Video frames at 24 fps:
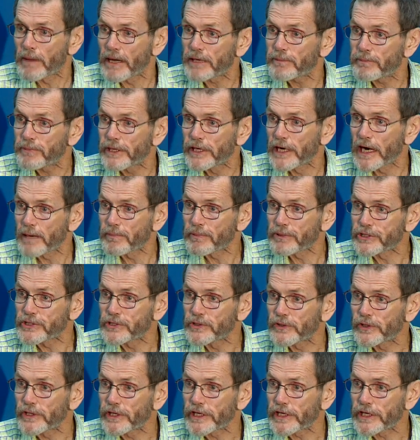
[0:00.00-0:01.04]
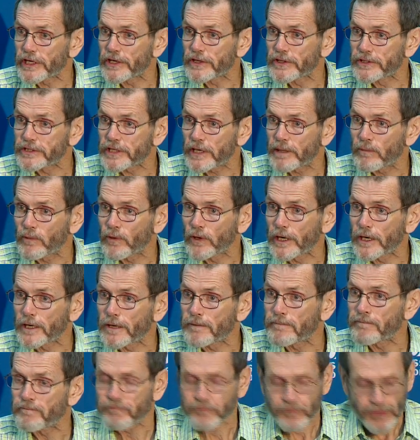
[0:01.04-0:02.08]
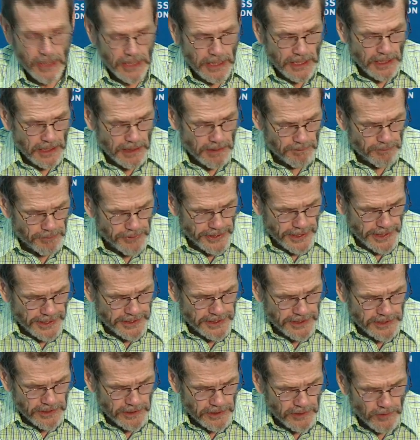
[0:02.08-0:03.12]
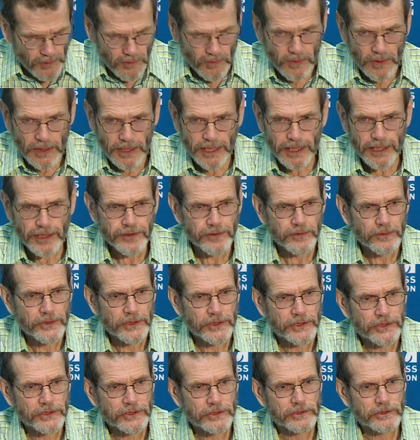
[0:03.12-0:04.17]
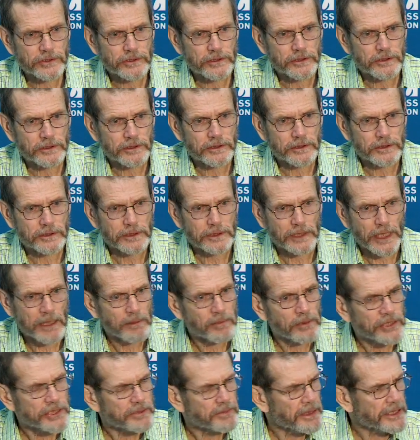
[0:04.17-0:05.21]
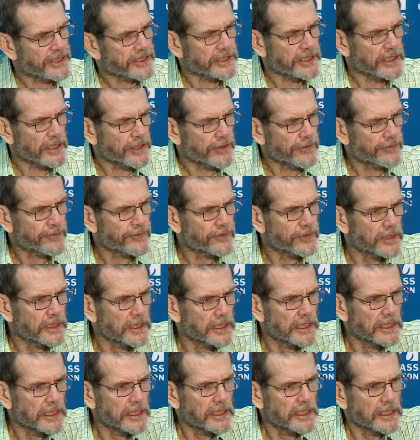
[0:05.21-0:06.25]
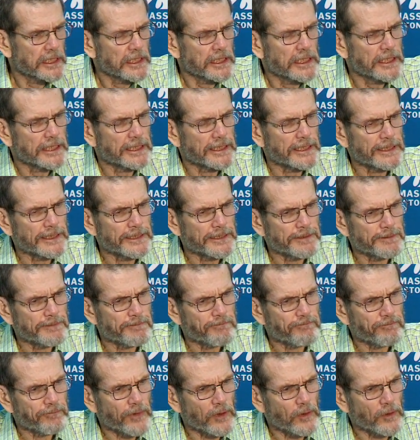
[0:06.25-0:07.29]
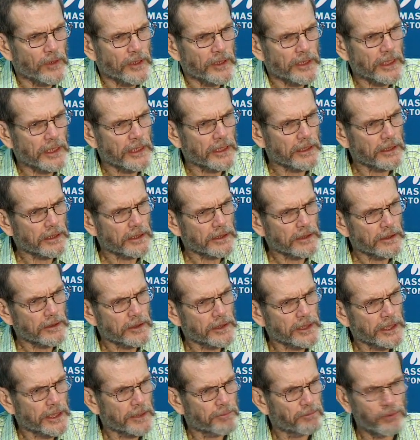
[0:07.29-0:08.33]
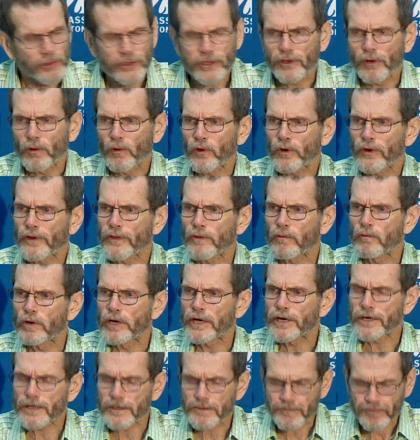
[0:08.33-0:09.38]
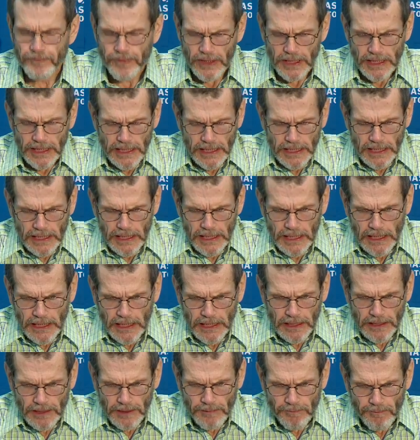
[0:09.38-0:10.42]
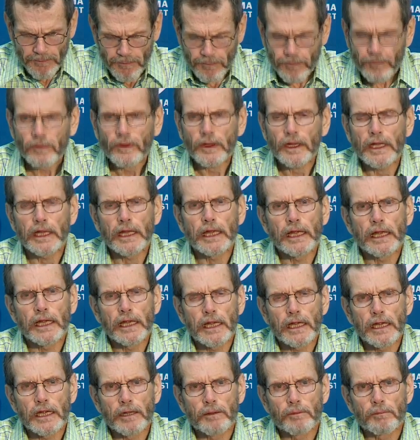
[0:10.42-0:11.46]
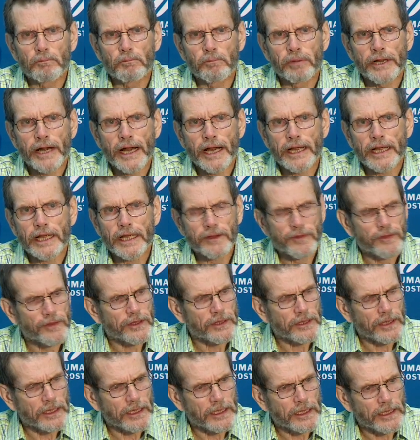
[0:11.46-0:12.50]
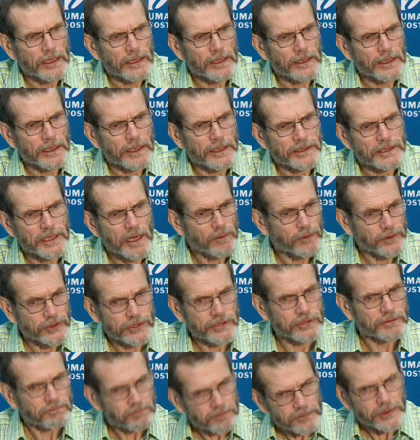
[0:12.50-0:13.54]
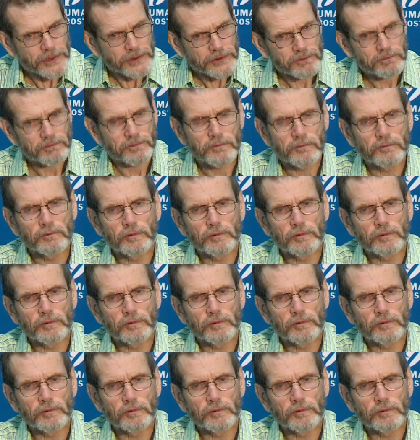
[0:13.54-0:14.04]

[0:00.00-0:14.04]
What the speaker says: might be an opportunity here somewhere, but I didn't know how to establish myself or you know, kind of put an oar in the water. But I had as I was just